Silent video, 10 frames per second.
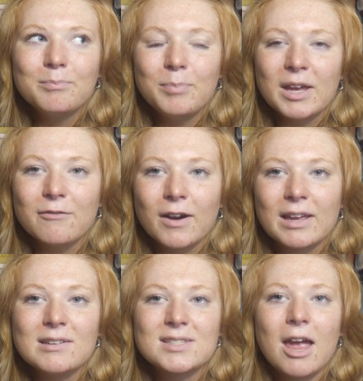big
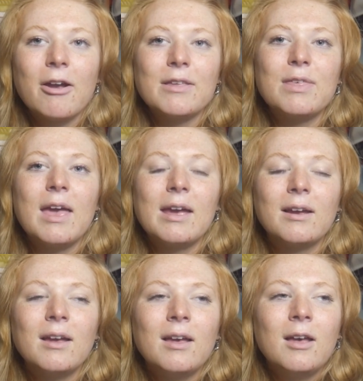fucking scary thing.
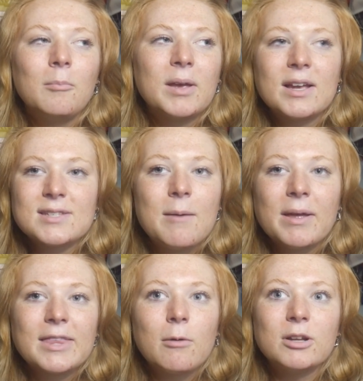Because that
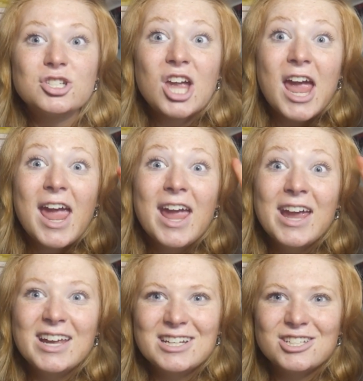meant they would
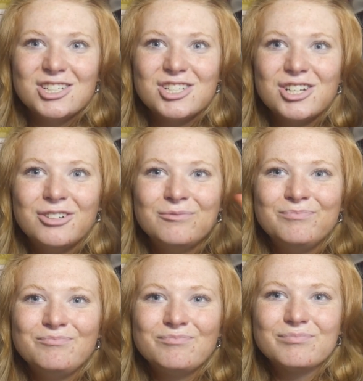change.
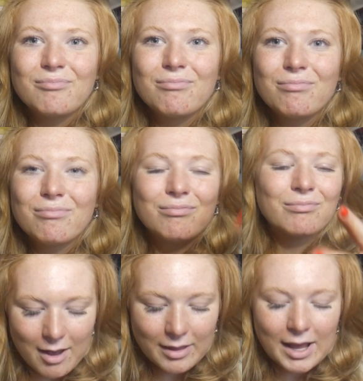
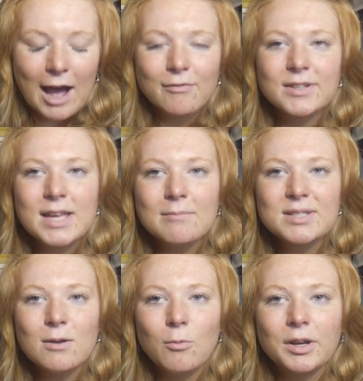And, like, half the times
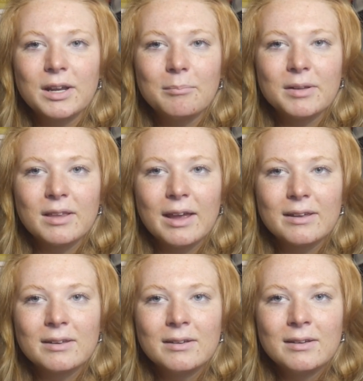they wouldn't, but,
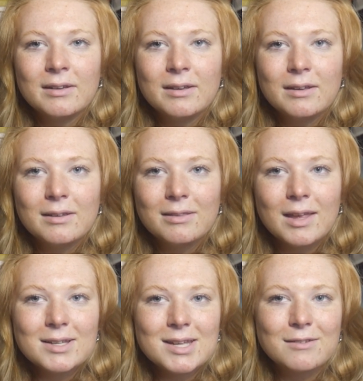like,
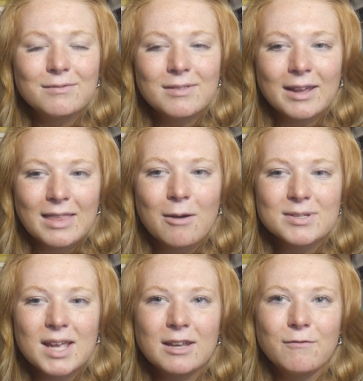they did. Like, that
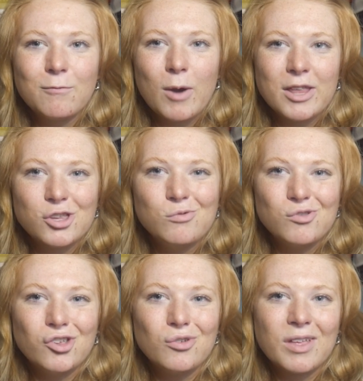was kind of when you
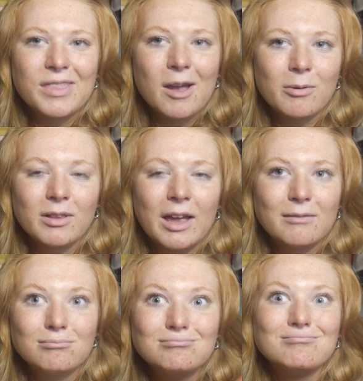knew that they were, like,
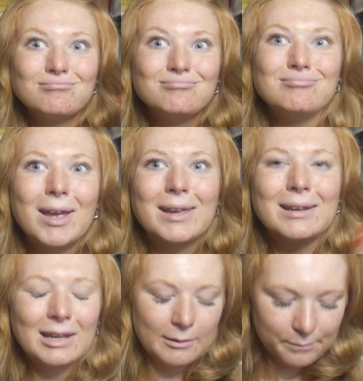
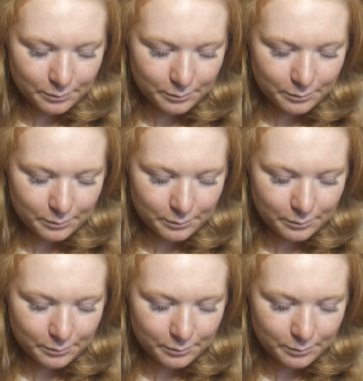making it.